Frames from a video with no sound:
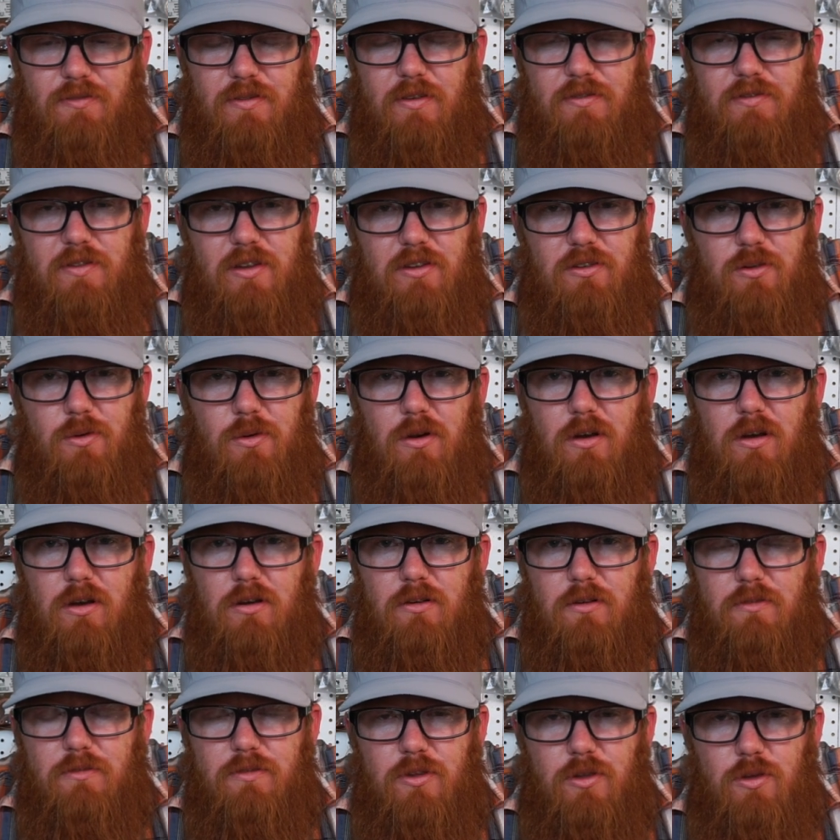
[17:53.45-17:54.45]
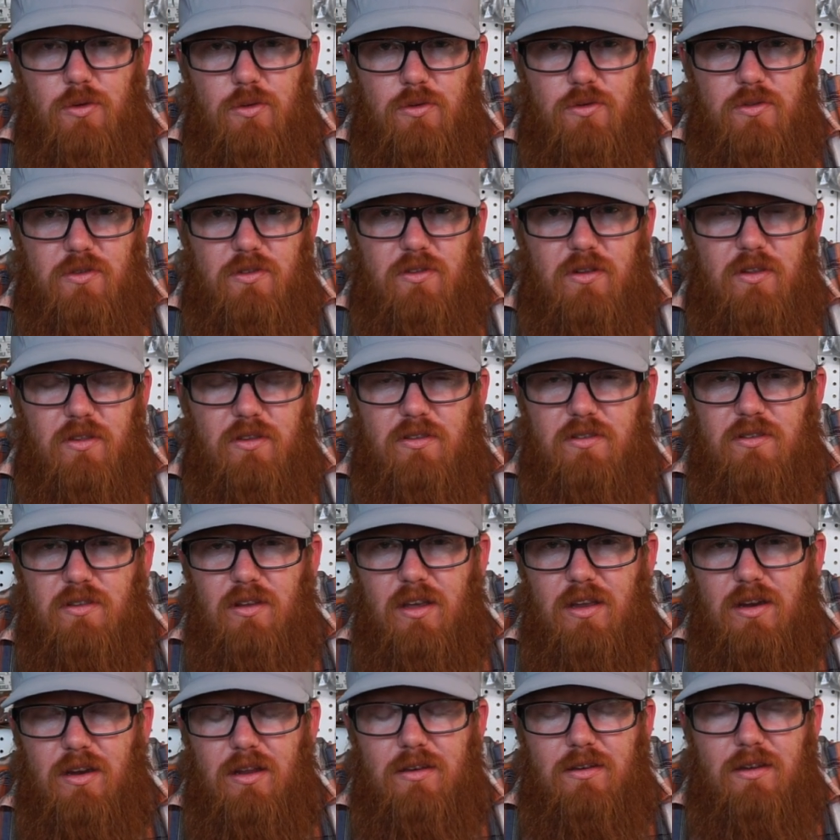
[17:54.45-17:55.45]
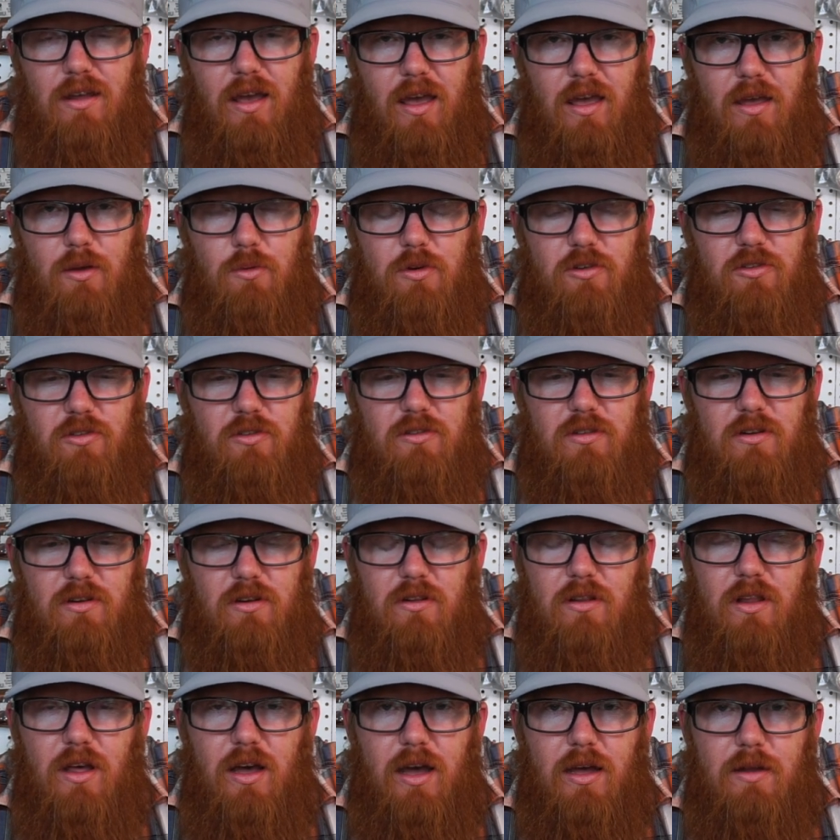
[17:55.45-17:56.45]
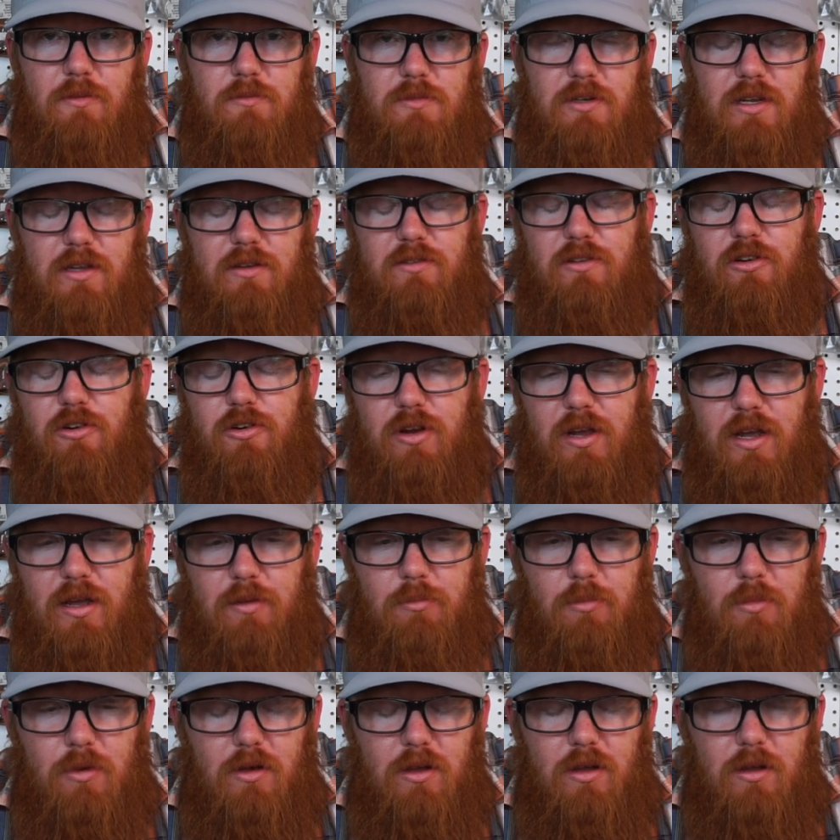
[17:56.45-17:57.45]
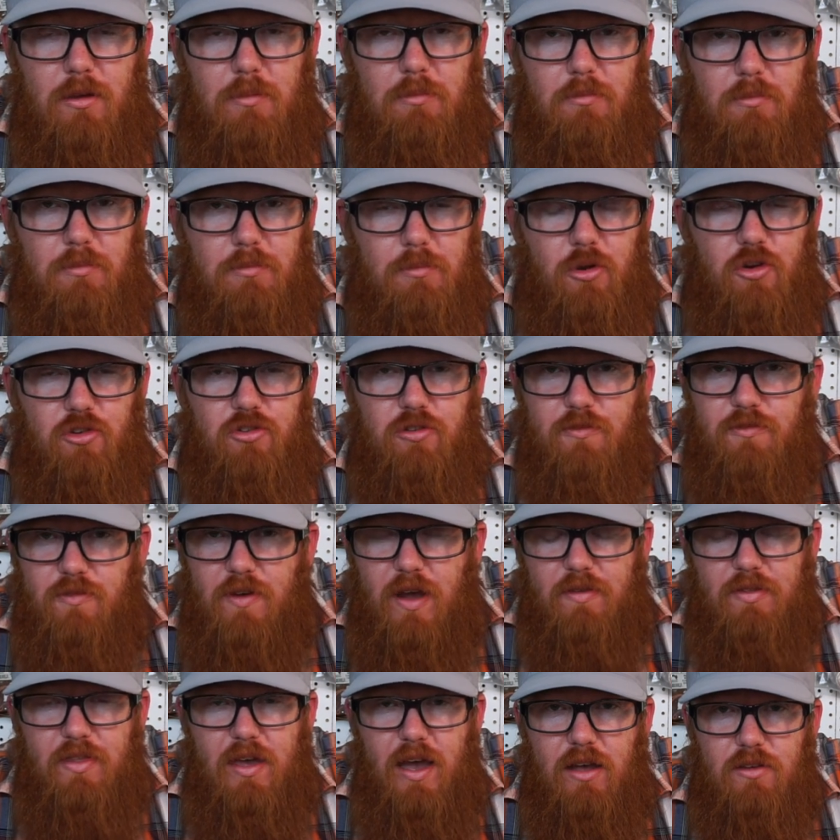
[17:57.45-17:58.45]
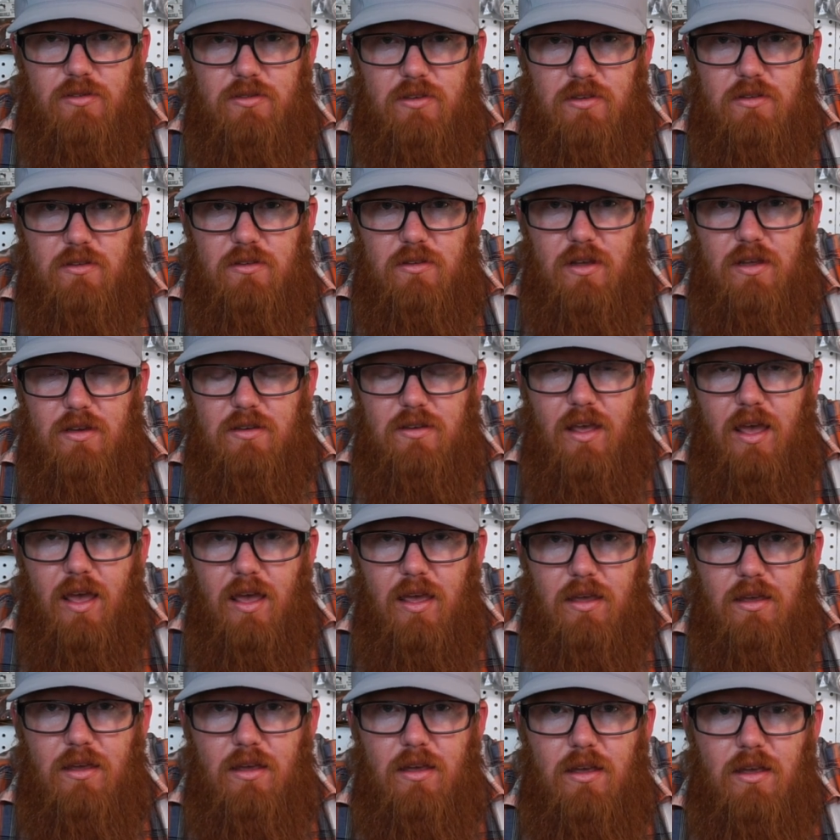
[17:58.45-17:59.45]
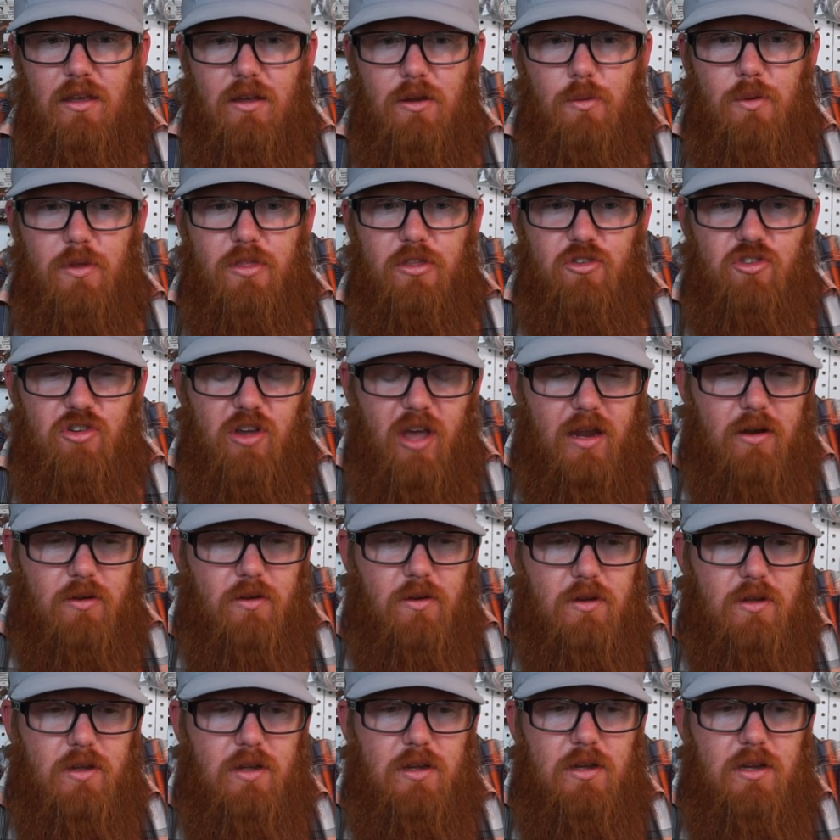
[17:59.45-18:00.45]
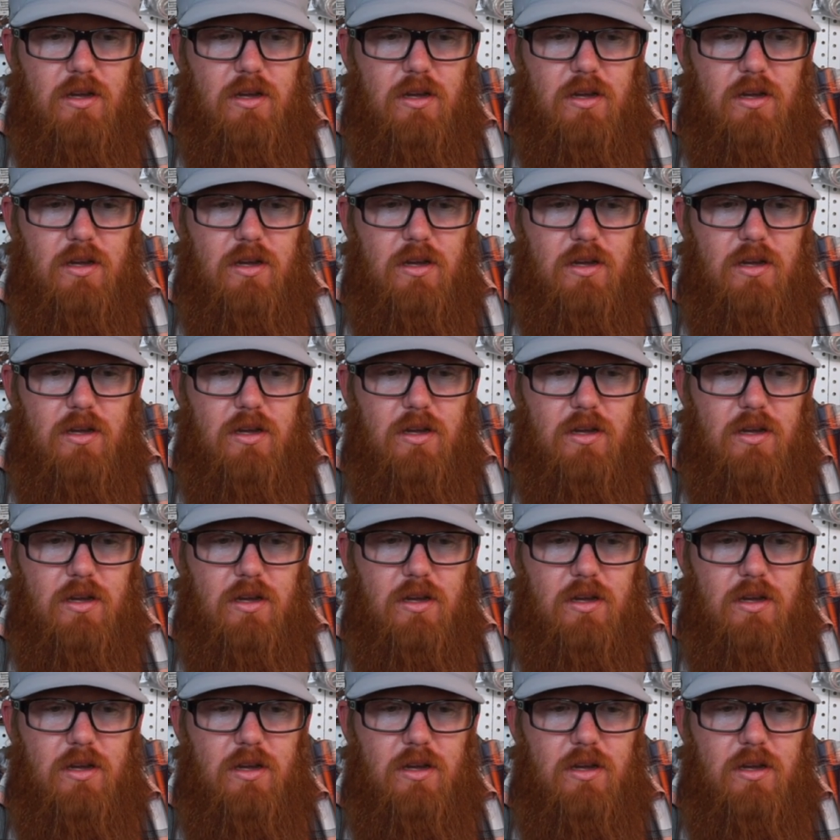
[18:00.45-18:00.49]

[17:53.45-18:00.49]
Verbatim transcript: fifty to a hundred views to the site a day, which isn't a lot, considering I'm, I'm pushing five thousand a day with the channel,